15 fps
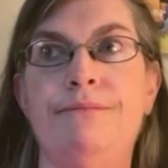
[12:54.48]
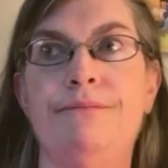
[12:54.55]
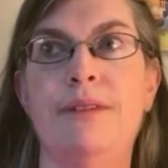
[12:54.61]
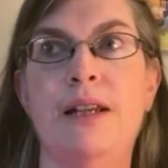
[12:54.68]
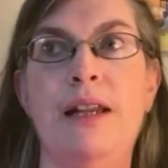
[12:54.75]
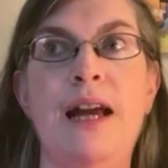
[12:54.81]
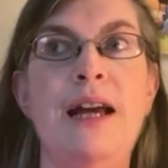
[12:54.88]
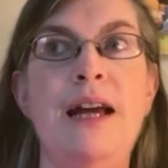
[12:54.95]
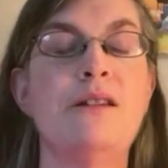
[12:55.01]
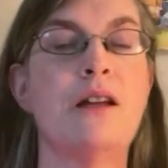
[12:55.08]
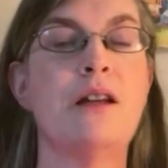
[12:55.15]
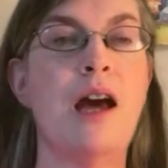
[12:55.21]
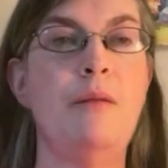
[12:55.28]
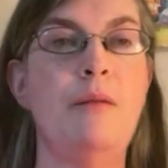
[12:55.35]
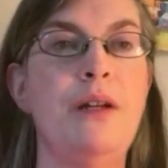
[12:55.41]
the last
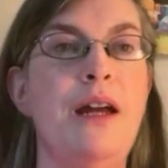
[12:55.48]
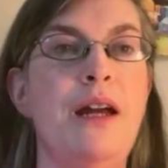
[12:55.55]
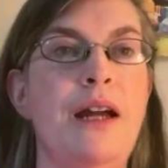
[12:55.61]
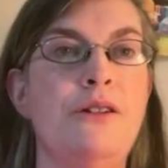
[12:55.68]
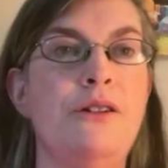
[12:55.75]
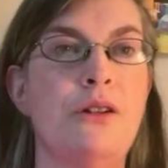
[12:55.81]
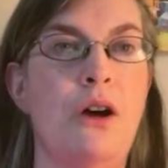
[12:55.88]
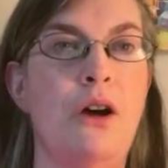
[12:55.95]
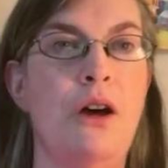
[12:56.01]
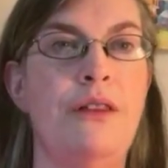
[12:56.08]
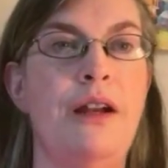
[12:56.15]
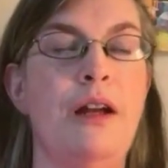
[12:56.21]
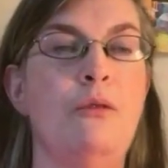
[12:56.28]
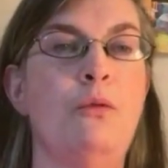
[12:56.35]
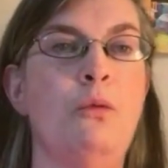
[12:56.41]
comedy I saw that
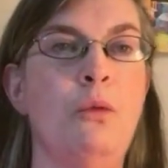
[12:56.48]
I